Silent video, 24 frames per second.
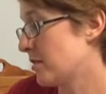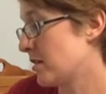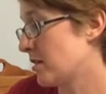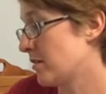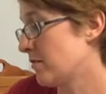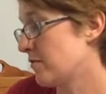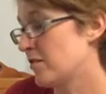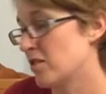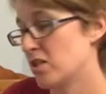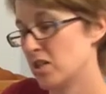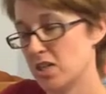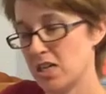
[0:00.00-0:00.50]

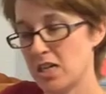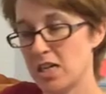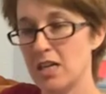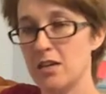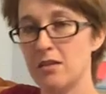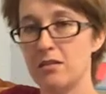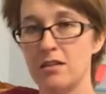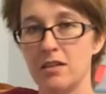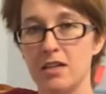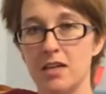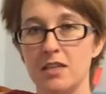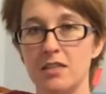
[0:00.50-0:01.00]
a fun day,
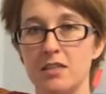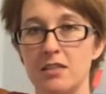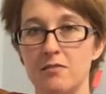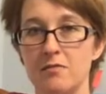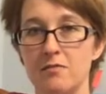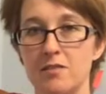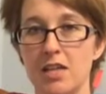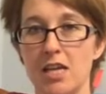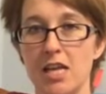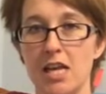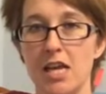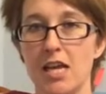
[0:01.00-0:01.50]
and I did a
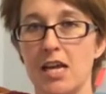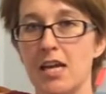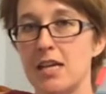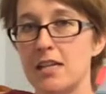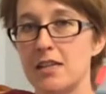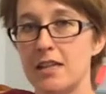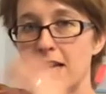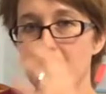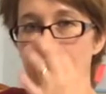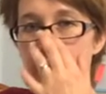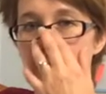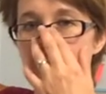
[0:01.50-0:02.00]

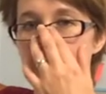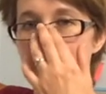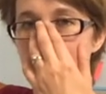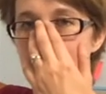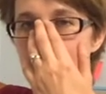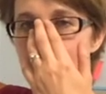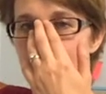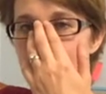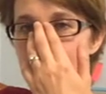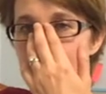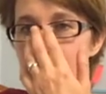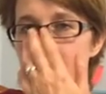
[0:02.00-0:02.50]
VKN that night,
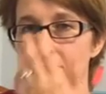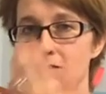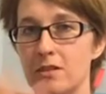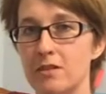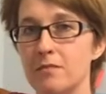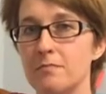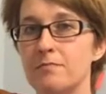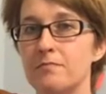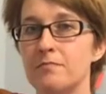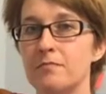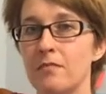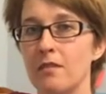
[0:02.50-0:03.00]
and that was
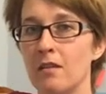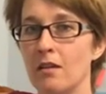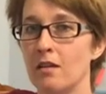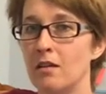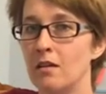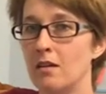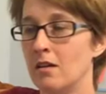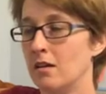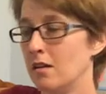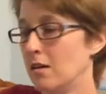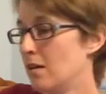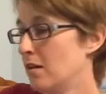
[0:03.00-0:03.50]
fun.
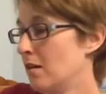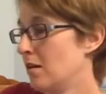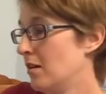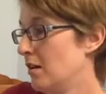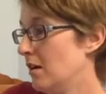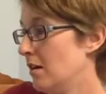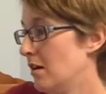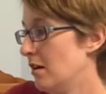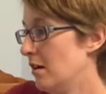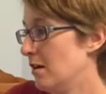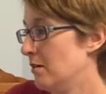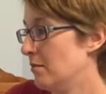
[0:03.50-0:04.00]

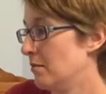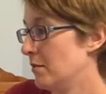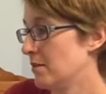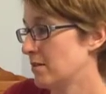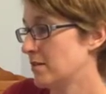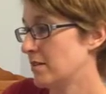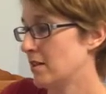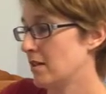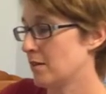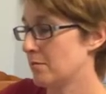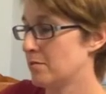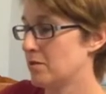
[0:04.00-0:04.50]
Um, I
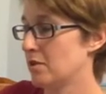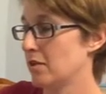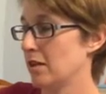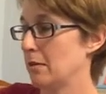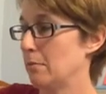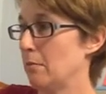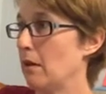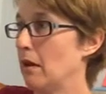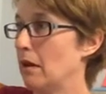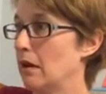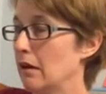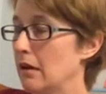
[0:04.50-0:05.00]
stayed up till
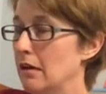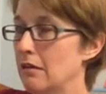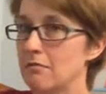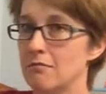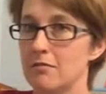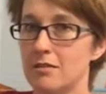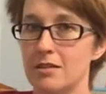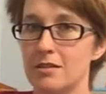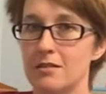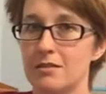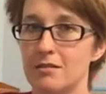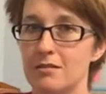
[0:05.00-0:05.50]
like midnight,
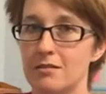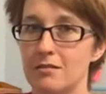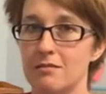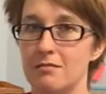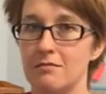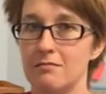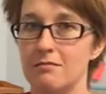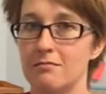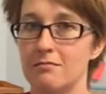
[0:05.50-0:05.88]
which...